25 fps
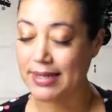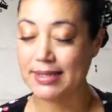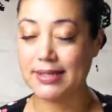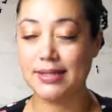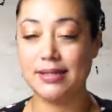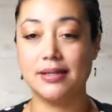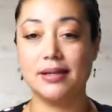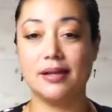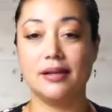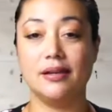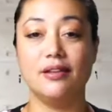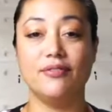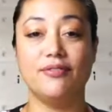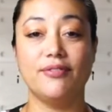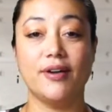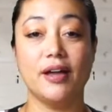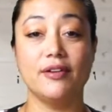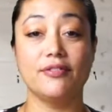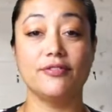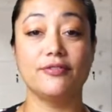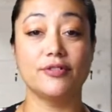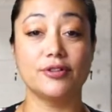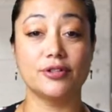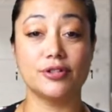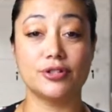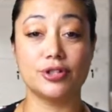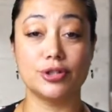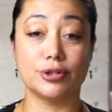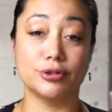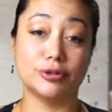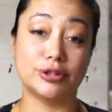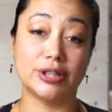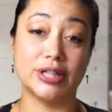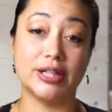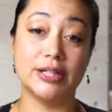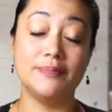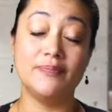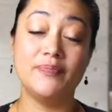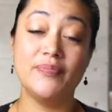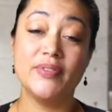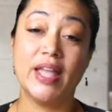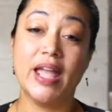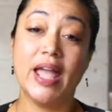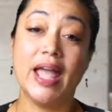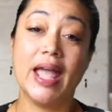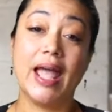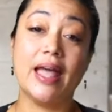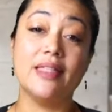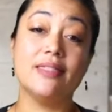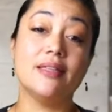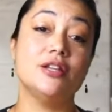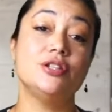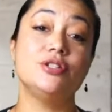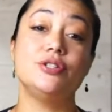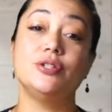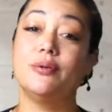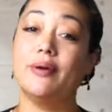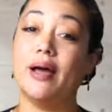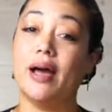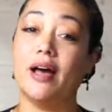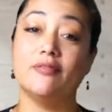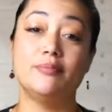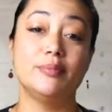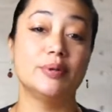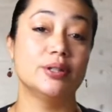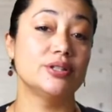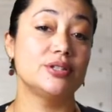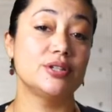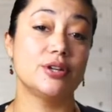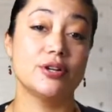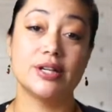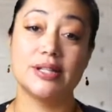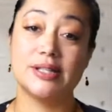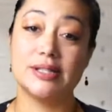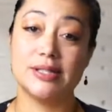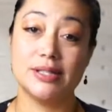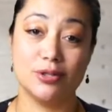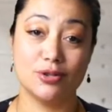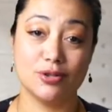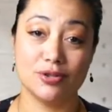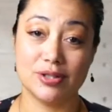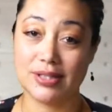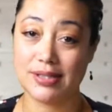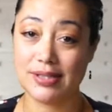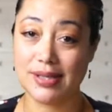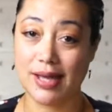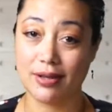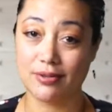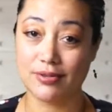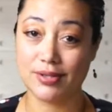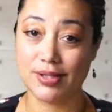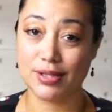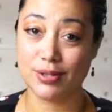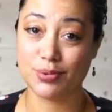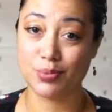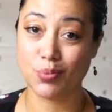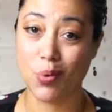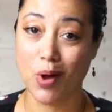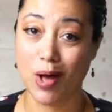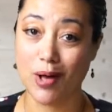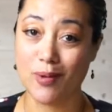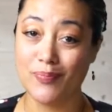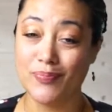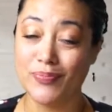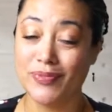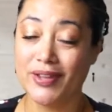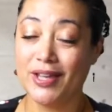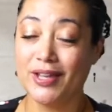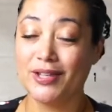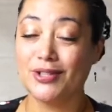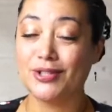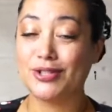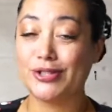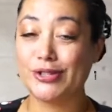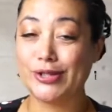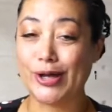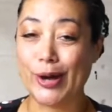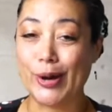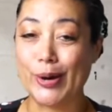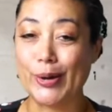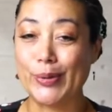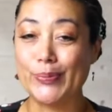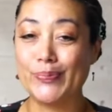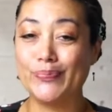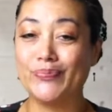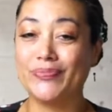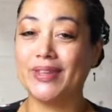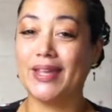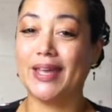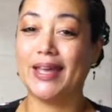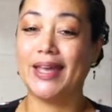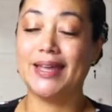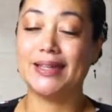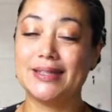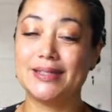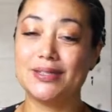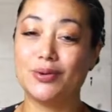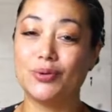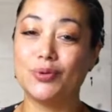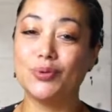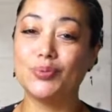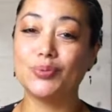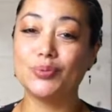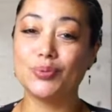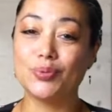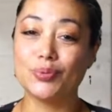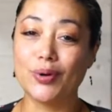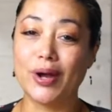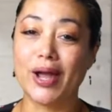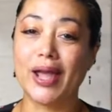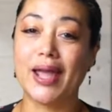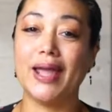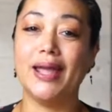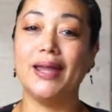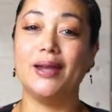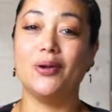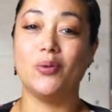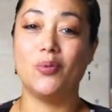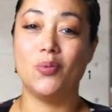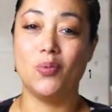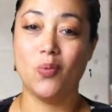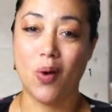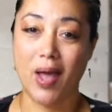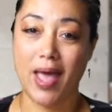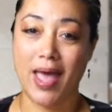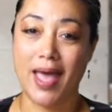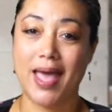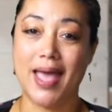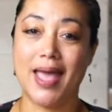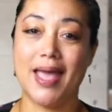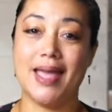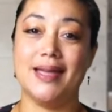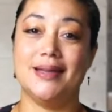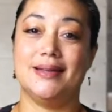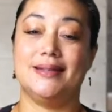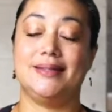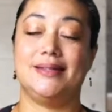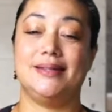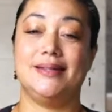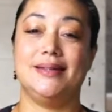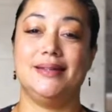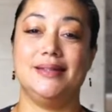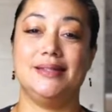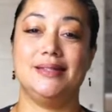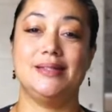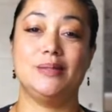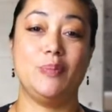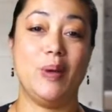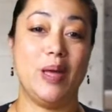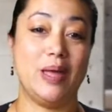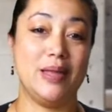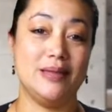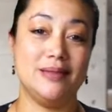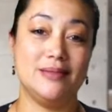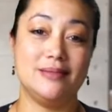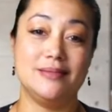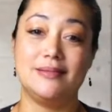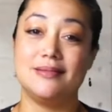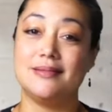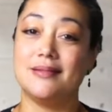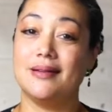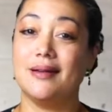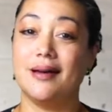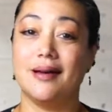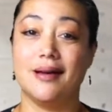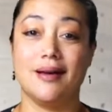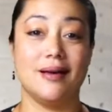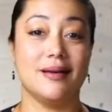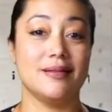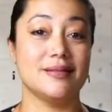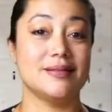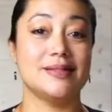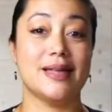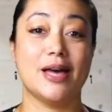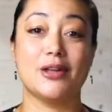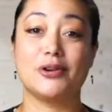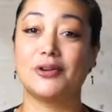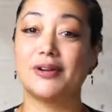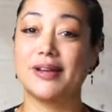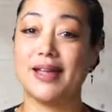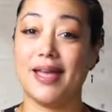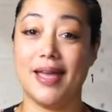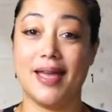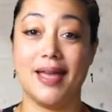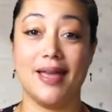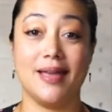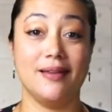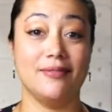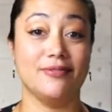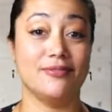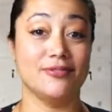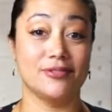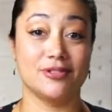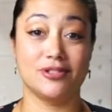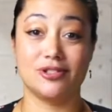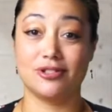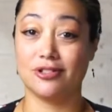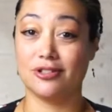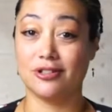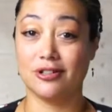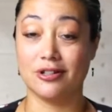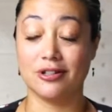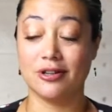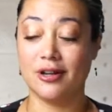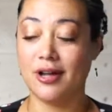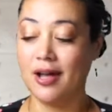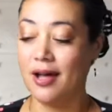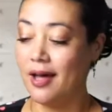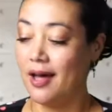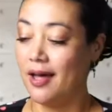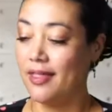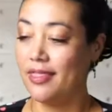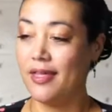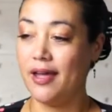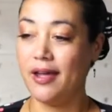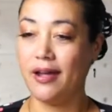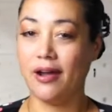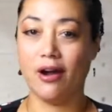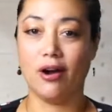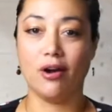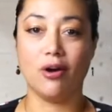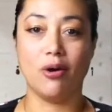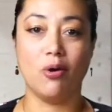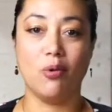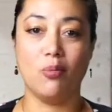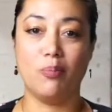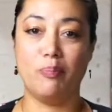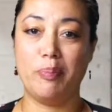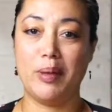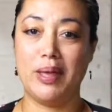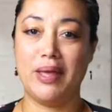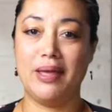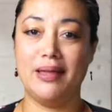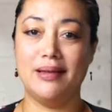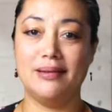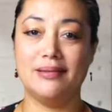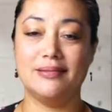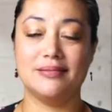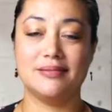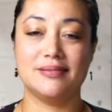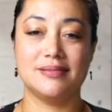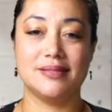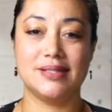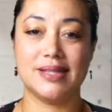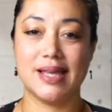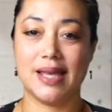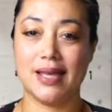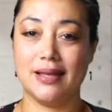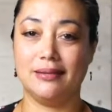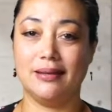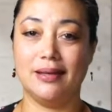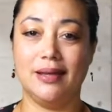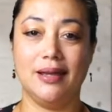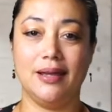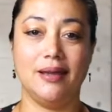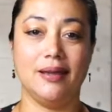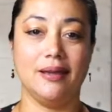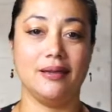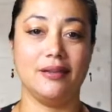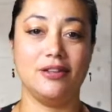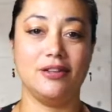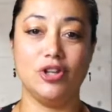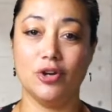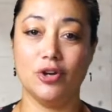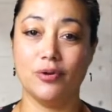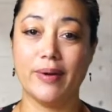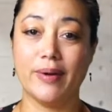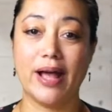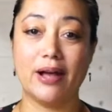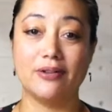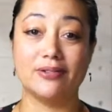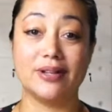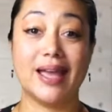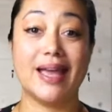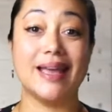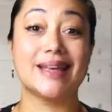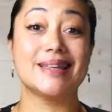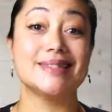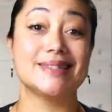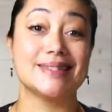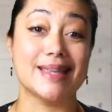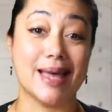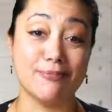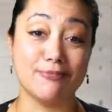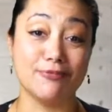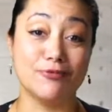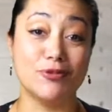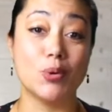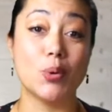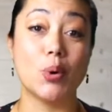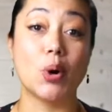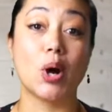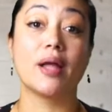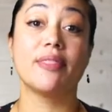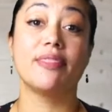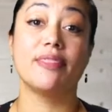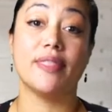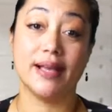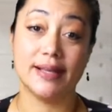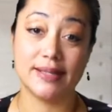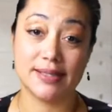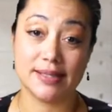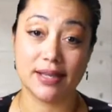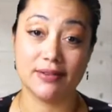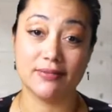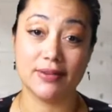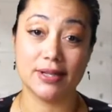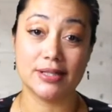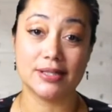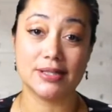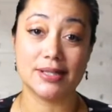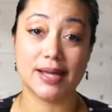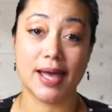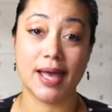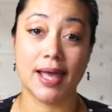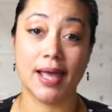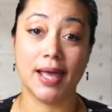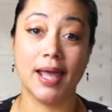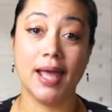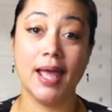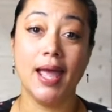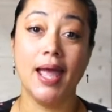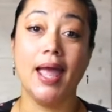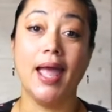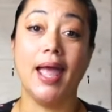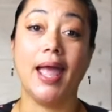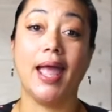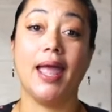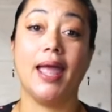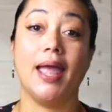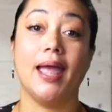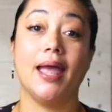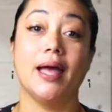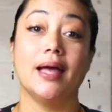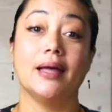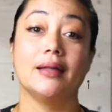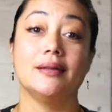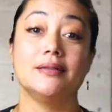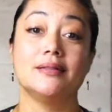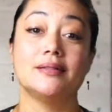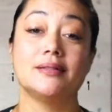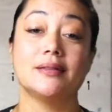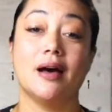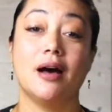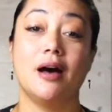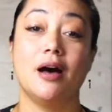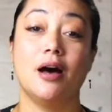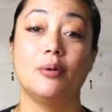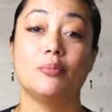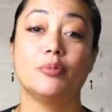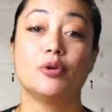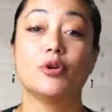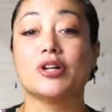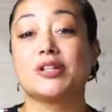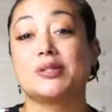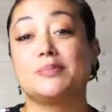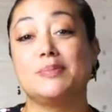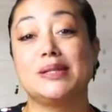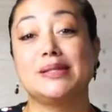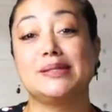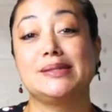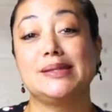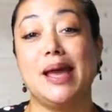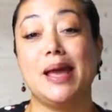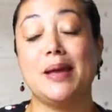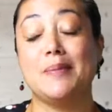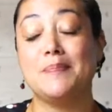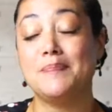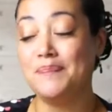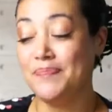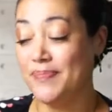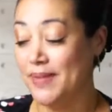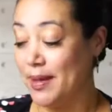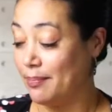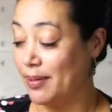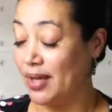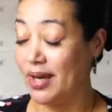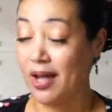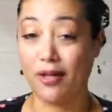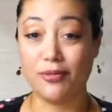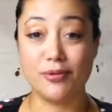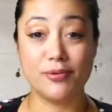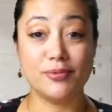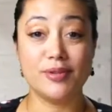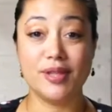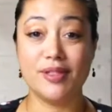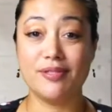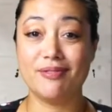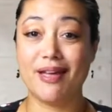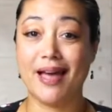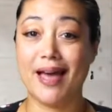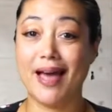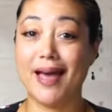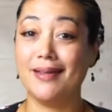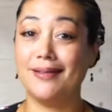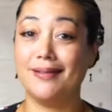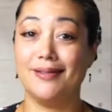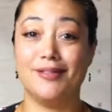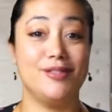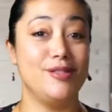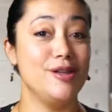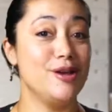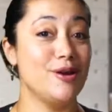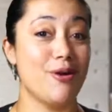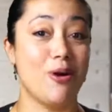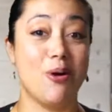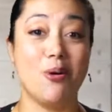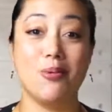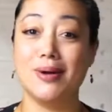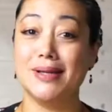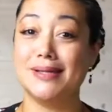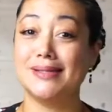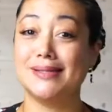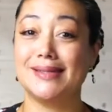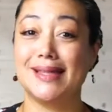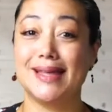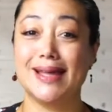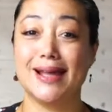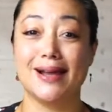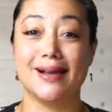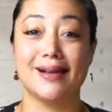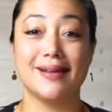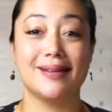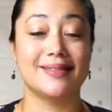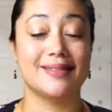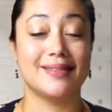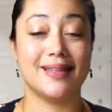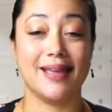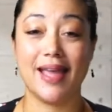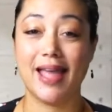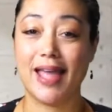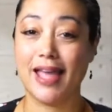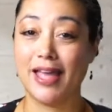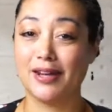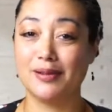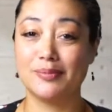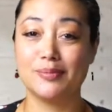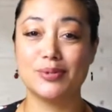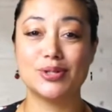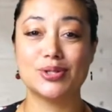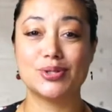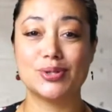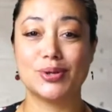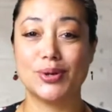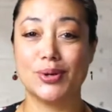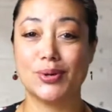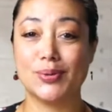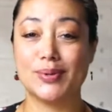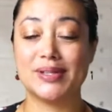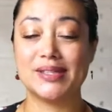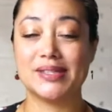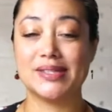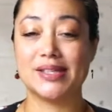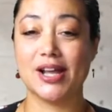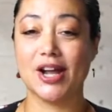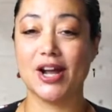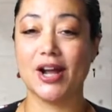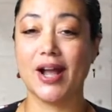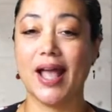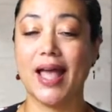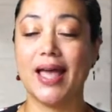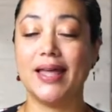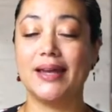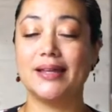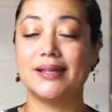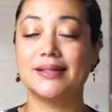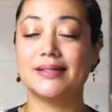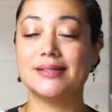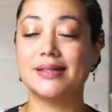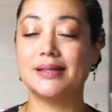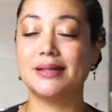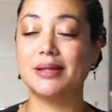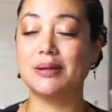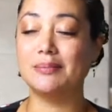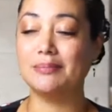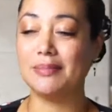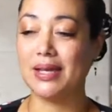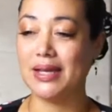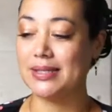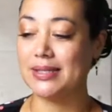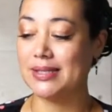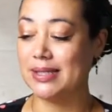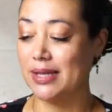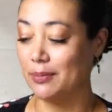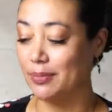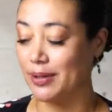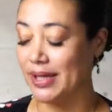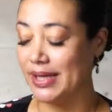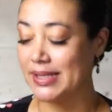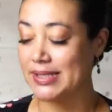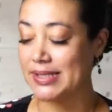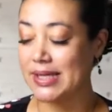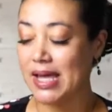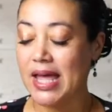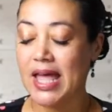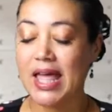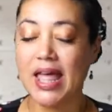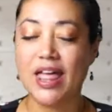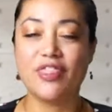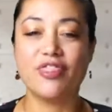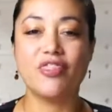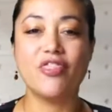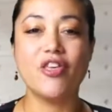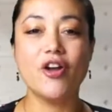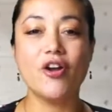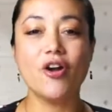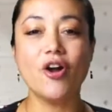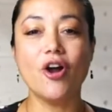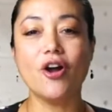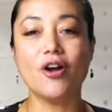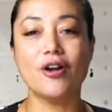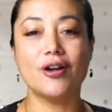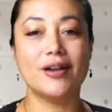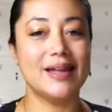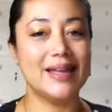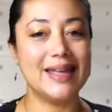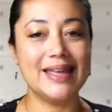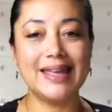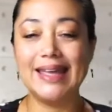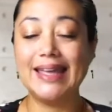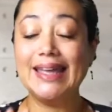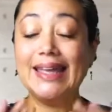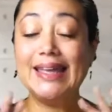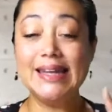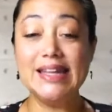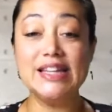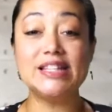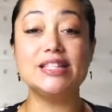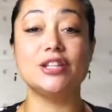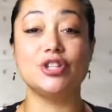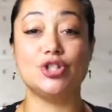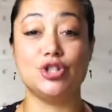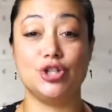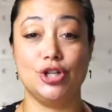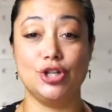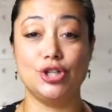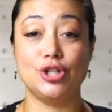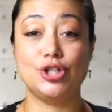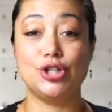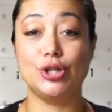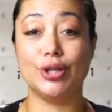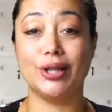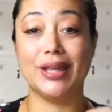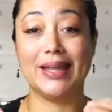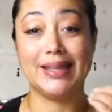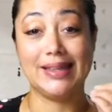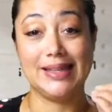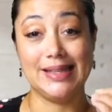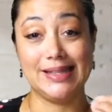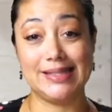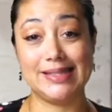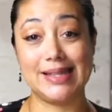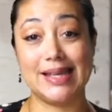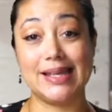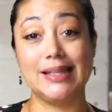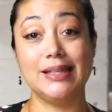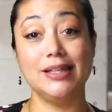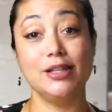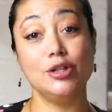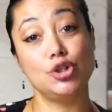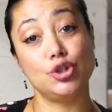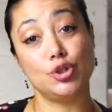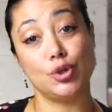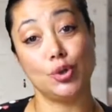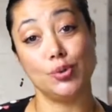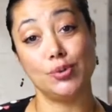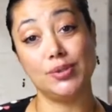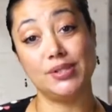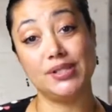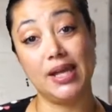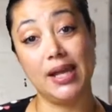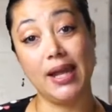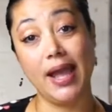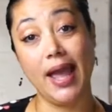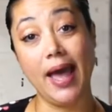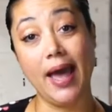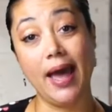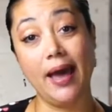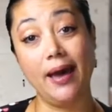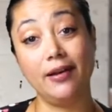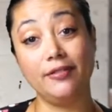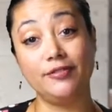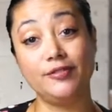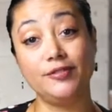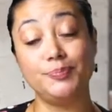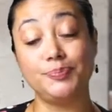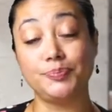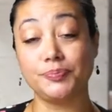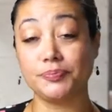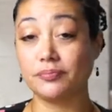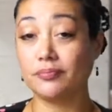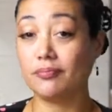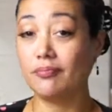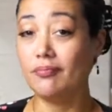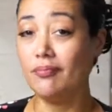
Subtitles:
$18.95 for children, and they do have military and senior discounts as well. So it's a great way to spend Saturday for sure. They are open daily year-round except for Thanksgiving Day and Christmas Day. But other than that, they're always there. The animals are always there, and it's an amazing place. There are, in addition to like the daily shows they have,